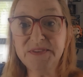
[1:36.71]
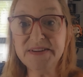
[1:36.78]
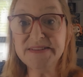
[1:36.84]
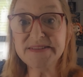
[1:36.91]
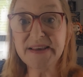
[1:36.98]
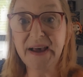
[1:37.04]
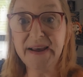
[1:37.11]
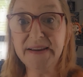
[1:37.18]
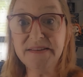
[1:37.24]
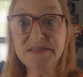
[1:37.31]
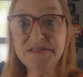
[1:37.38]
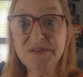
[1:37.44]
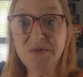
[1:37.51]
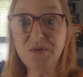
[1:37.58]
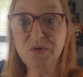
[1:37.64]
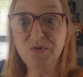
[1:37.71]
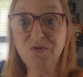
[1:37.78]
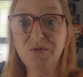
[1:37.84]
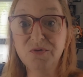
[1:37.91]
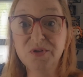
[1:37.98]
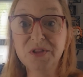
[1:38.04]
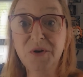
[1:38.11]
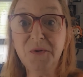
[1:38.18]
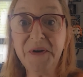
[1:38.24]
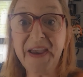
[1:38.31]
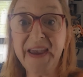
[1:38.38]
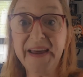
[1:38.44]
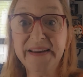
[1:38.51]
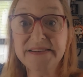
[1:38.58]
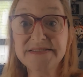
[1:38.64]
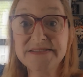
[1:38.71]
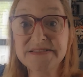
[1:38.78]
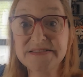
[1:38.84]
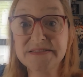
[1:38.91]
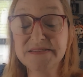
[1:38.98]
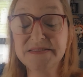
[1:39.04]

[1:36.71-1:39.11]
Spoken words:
decide to locate